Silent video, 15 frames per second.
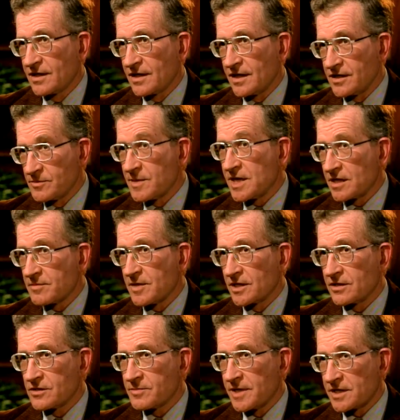as being among
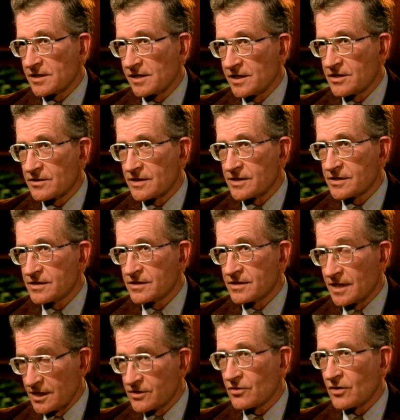the special interests.
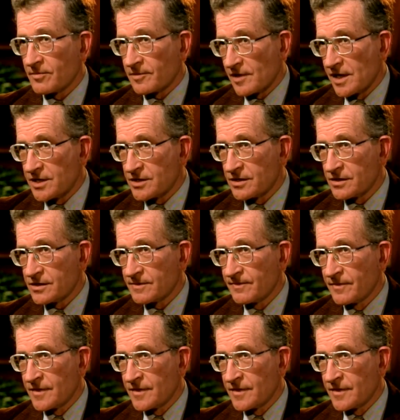That's corporations.